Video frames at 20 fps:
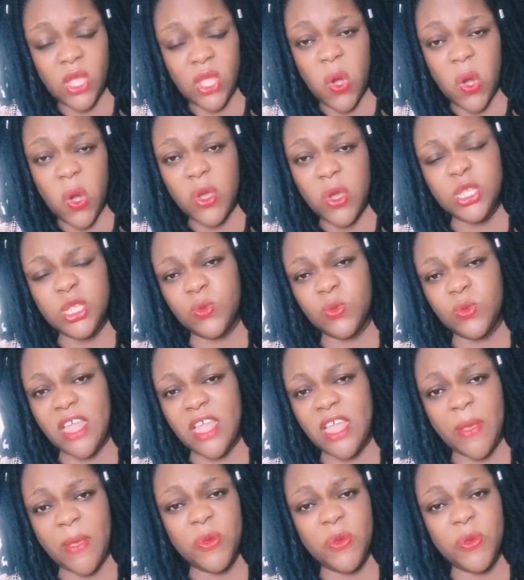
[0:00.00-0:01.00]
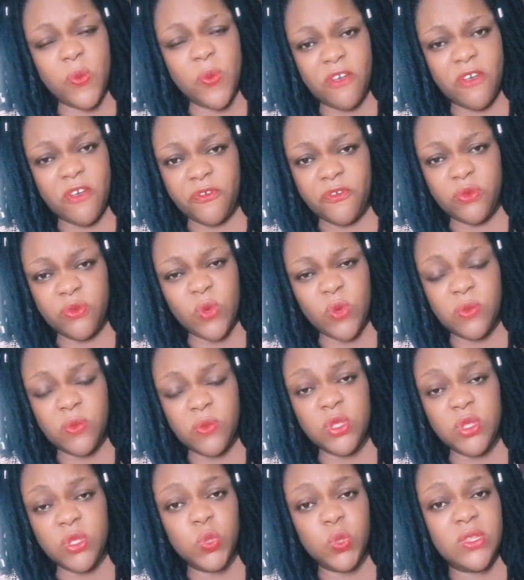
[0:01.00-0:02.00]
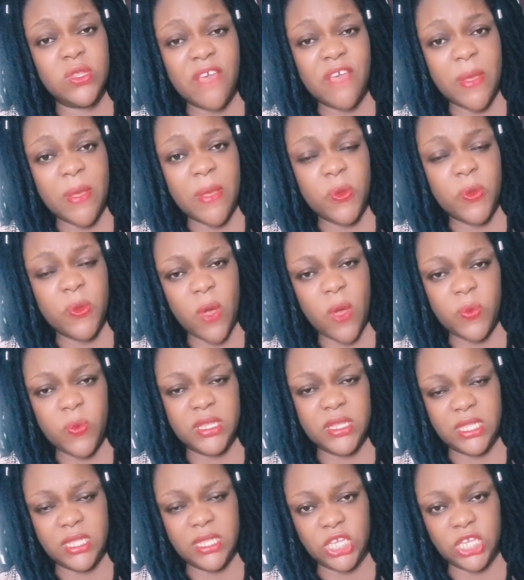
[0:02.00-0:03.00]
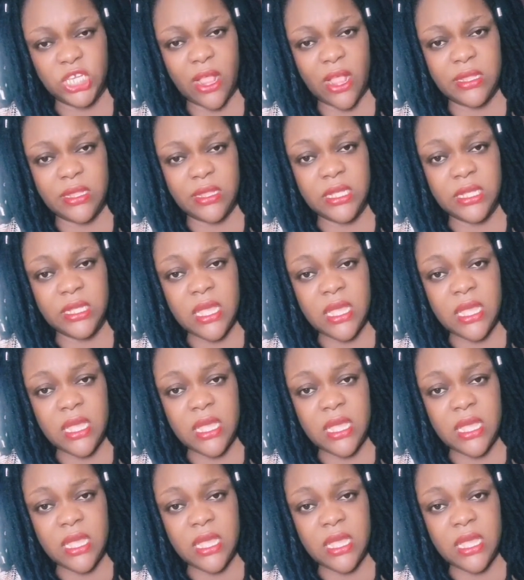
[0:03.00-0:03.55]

Oh, it will never be well for, well, it will never be well with this child.